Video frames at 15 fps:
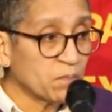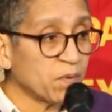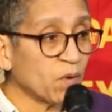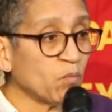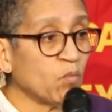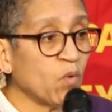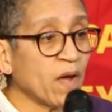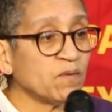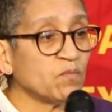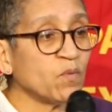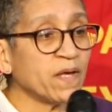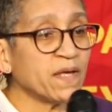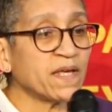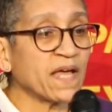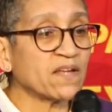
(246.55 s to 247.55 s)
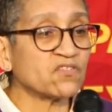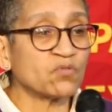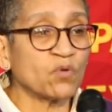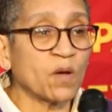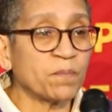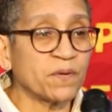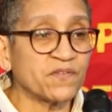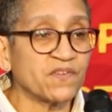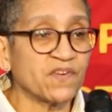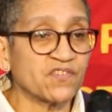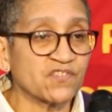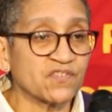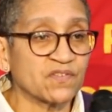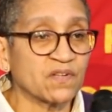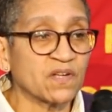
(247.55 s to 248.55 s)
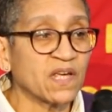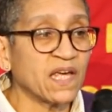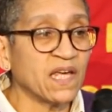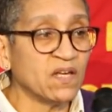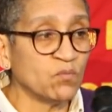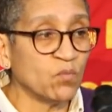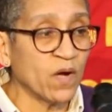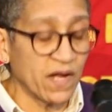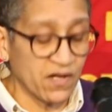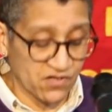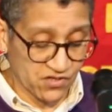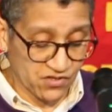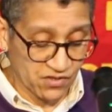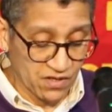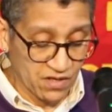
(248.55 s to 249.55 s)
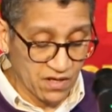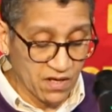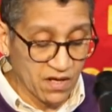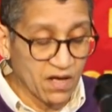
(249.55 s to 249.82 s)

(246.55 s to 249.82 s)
but when we get to a position in which